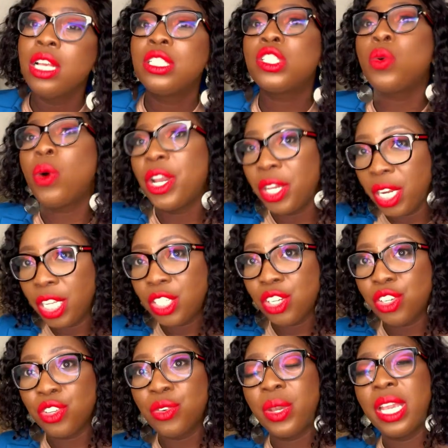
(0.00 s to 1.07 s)
So what you need
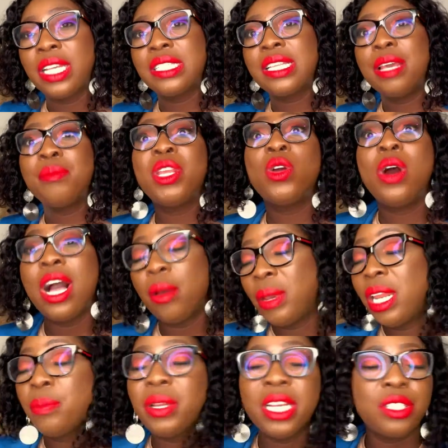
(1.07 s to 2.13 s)
to do is let me know how
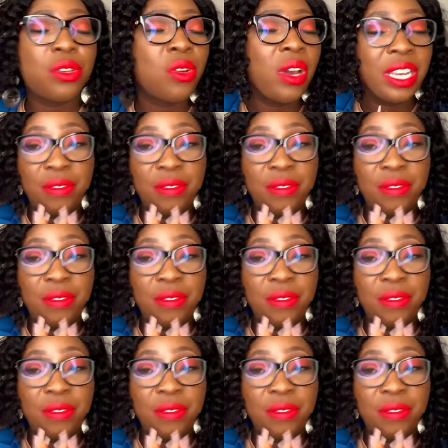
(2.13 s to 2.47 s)
many. Please do not